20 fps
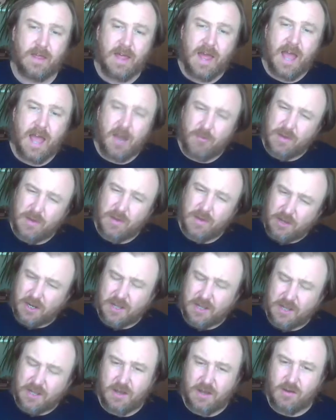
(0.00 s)
And we look
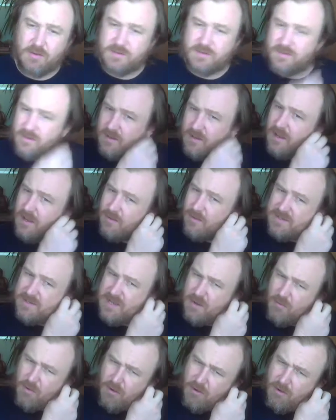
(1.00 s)
at those, we say,
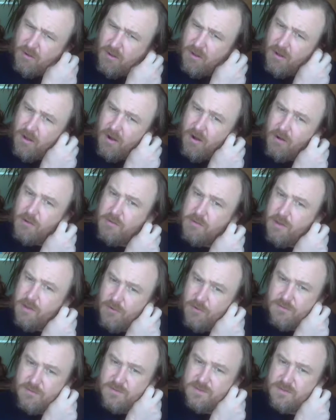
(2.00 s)
well, are
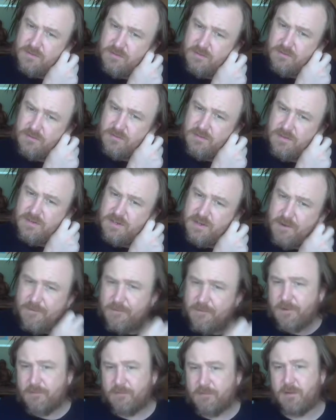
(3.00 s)
those
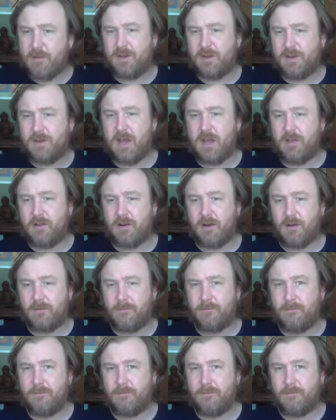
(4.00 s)
different from each other?